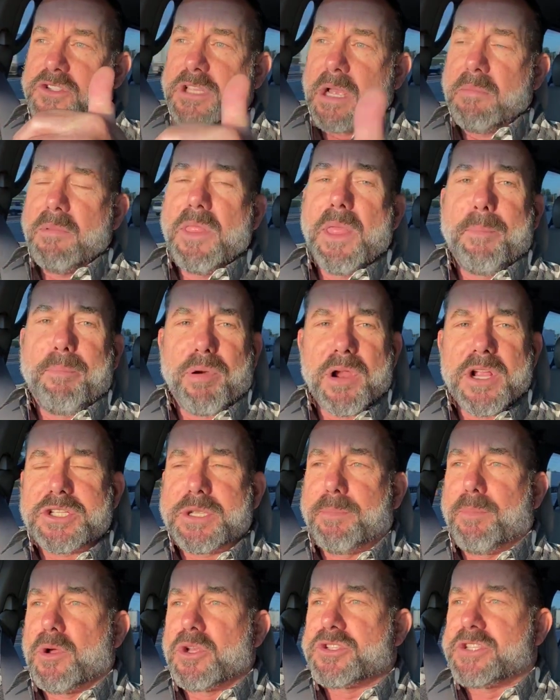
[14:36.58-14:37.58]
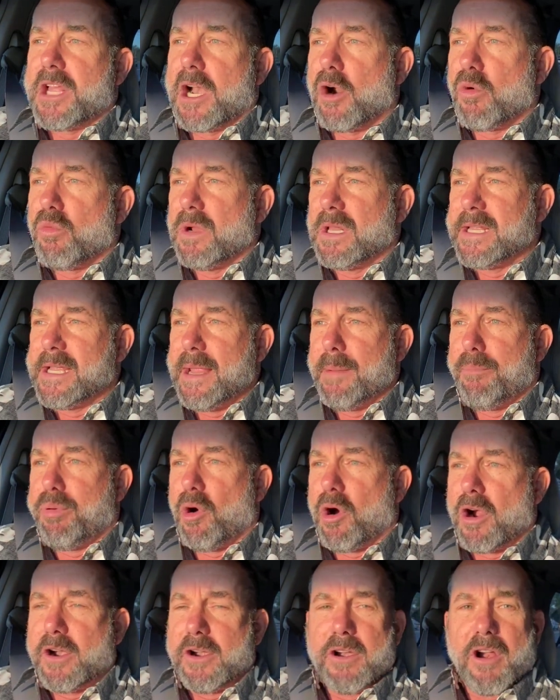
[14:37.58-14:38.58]
Some of the principles that are really
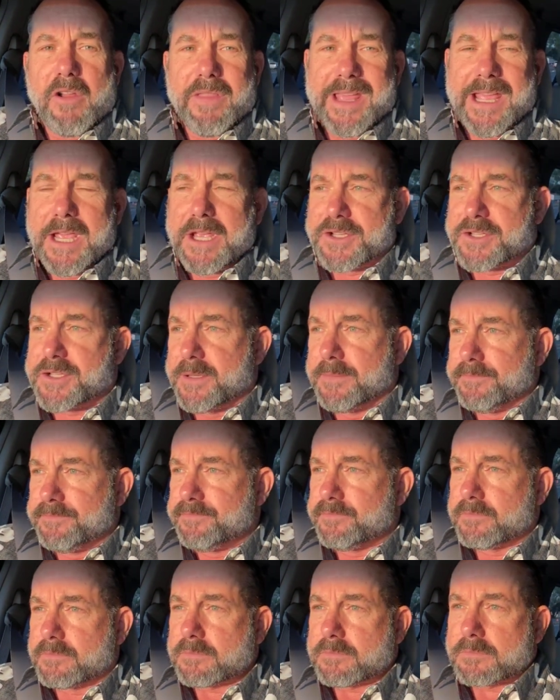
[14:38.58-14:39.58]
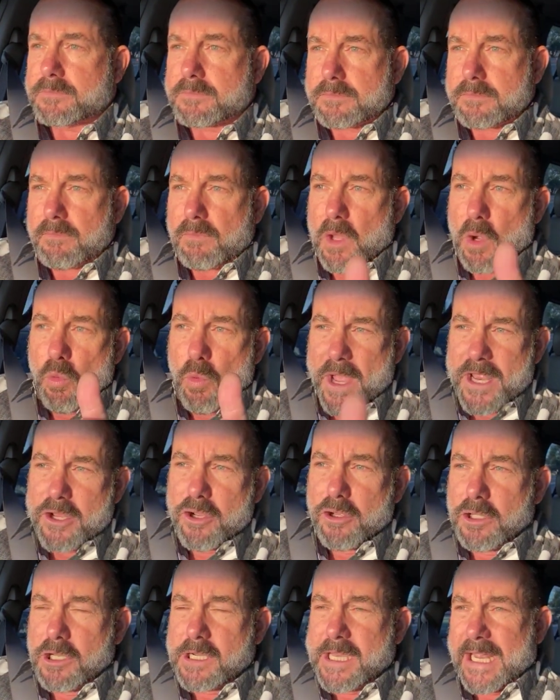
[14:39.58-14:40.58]
important are these.
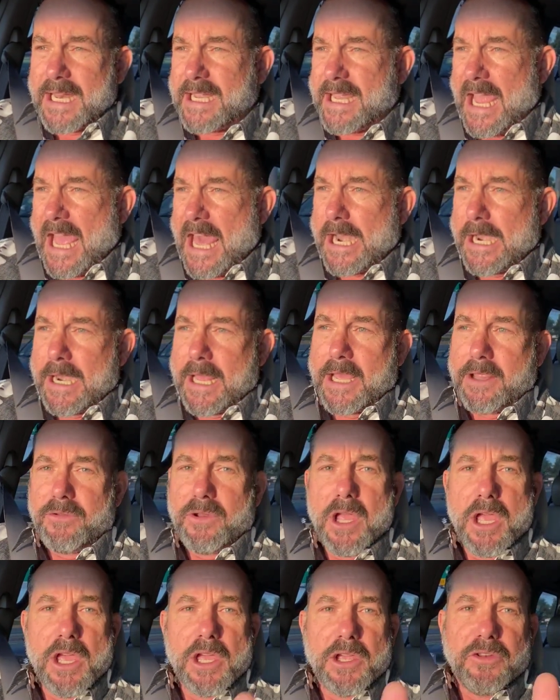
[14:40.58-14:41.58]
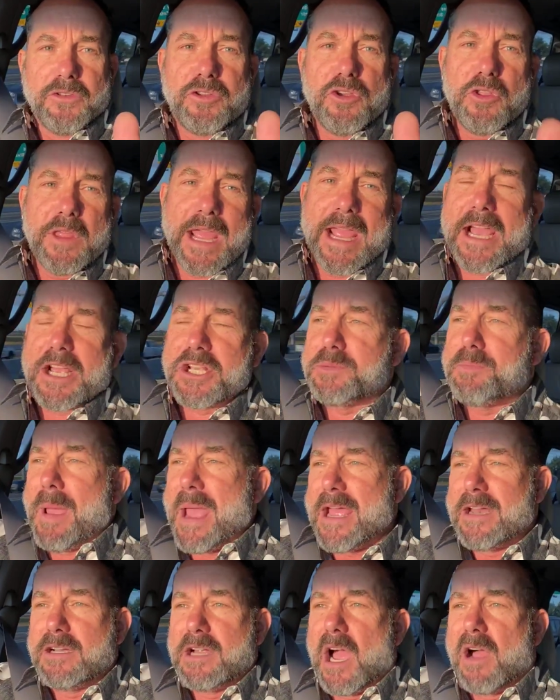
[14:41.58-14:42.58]
When you look at a candidate, do they
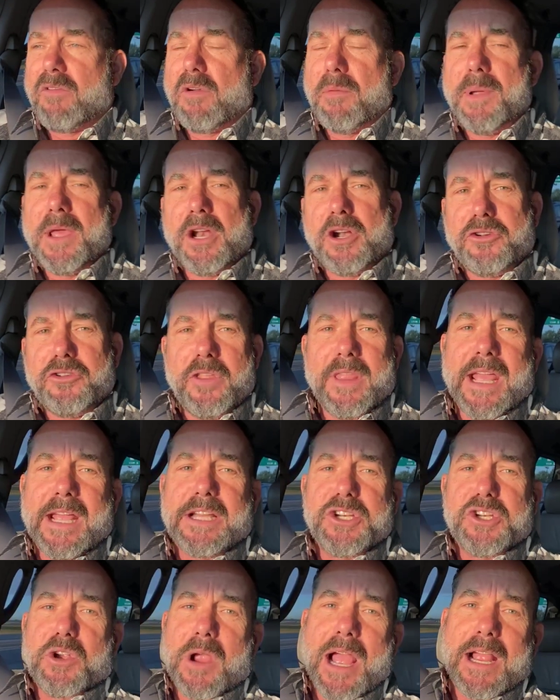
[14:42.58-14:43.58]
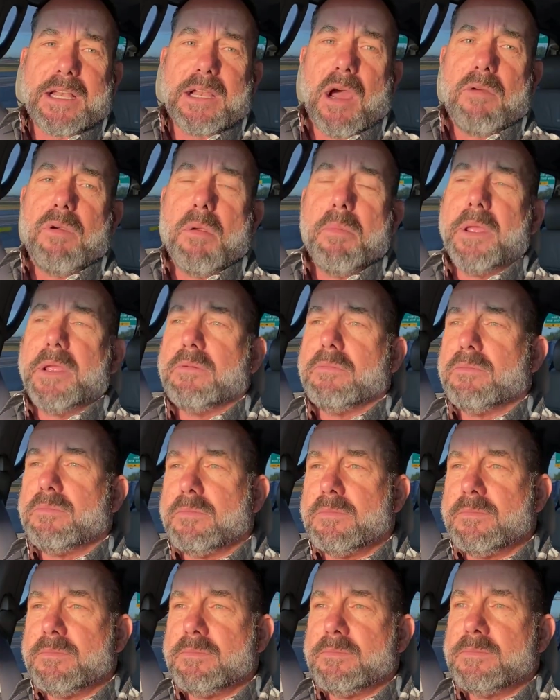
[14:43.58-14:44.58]
expand government or do they contract government?
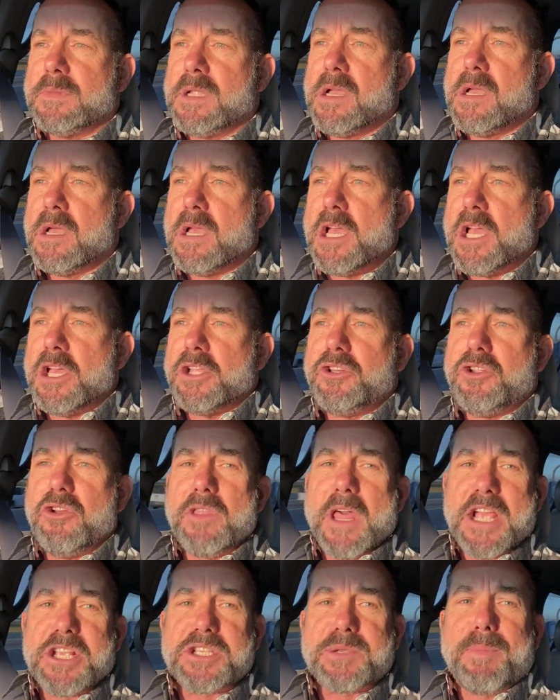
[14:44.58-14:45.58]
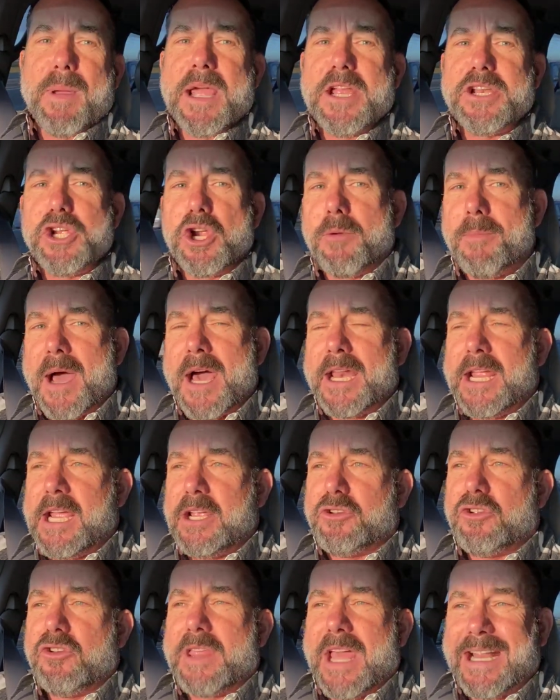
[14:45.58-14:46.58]
Do they spend your
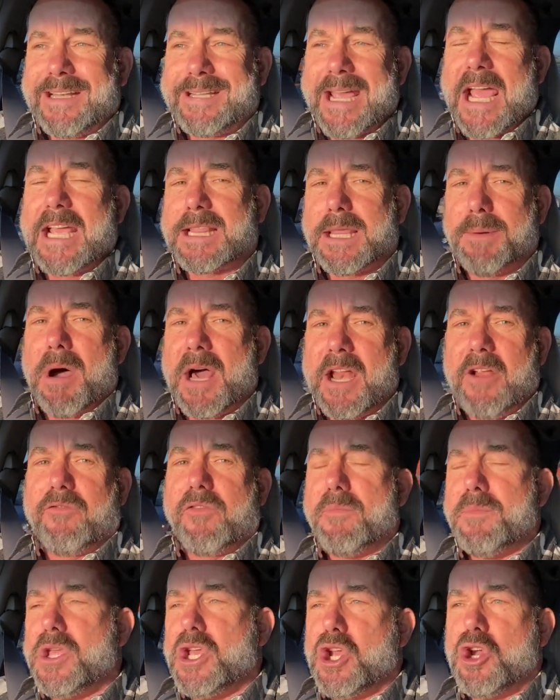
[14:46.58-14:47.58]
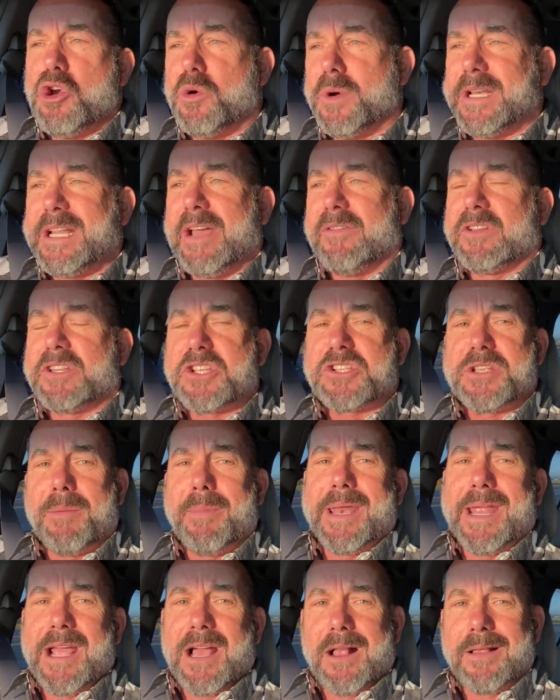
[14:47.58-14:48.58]
money? Do they take the money from you and give it to
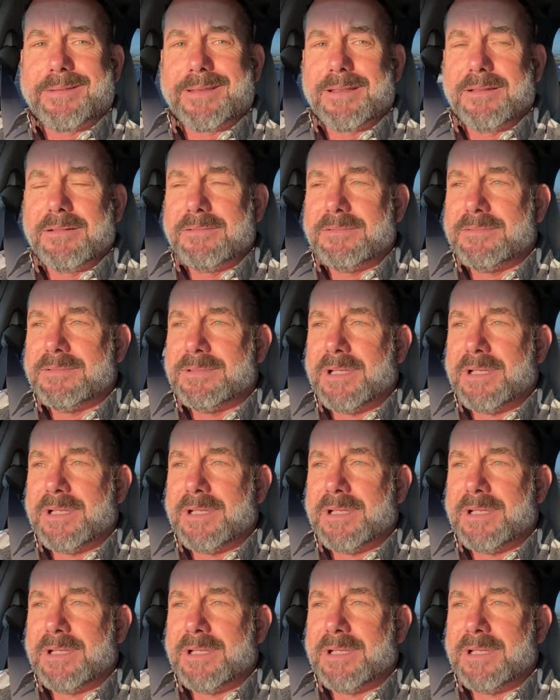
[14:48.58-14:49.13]
somebody else?